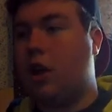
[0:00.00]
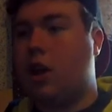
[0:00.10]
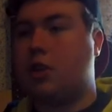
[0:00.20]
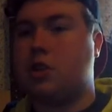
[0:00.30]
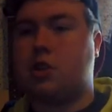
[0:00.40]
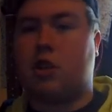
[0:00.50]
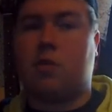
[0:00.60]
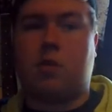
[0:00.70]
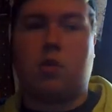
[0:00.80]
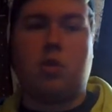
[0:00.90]
as his
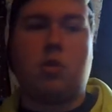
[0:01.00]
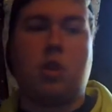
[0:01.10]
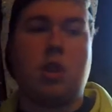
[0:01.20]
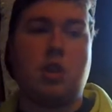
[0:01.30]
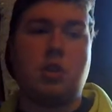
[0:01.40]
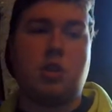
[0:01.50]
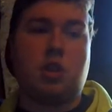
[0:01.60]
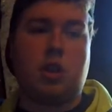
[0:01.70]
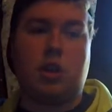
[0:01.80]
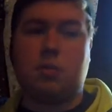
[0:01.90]
liver, kidneys
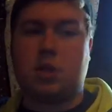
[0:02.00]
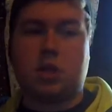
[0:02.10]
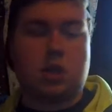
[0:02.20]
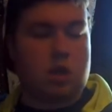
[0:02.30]
collapsed.